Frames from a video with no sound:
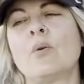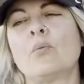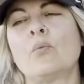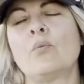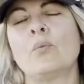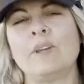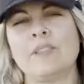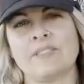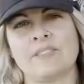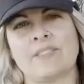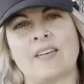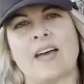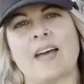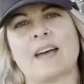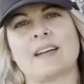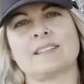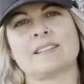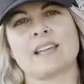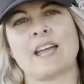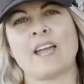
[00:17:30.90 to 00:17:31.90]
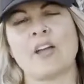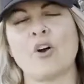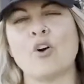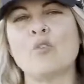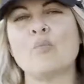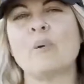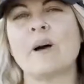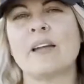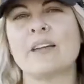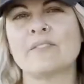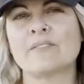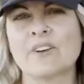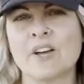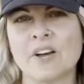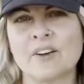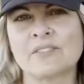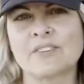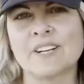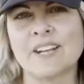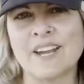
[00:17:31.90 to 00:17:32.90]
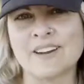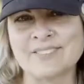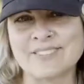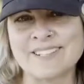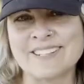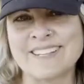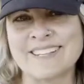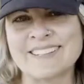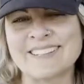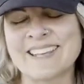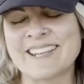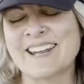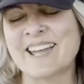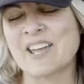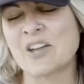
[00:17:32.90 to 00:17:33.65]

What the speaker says: with that, I hope I have covered everything that I